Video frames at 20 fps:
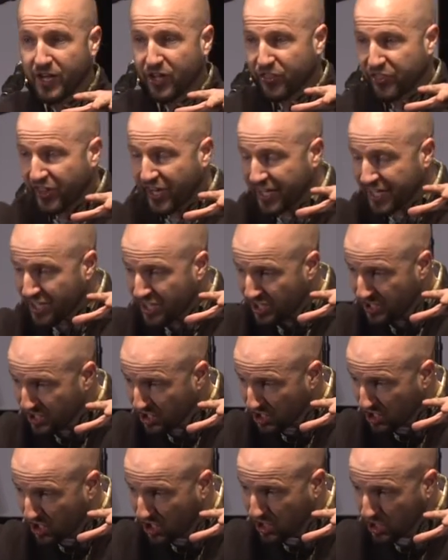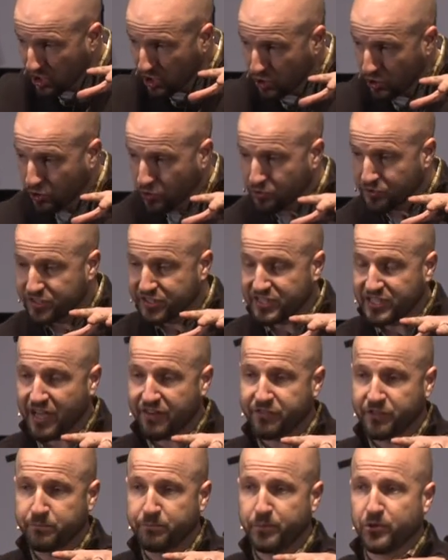that it can include
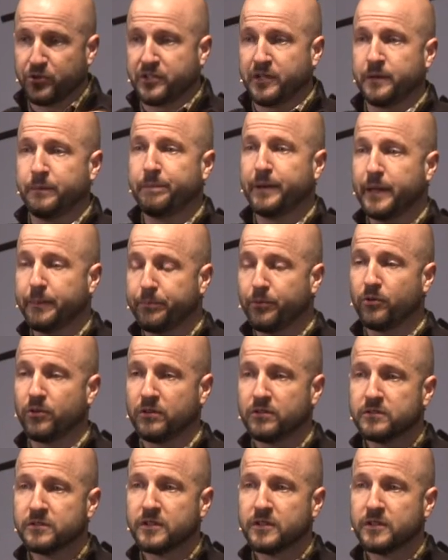7 billion people.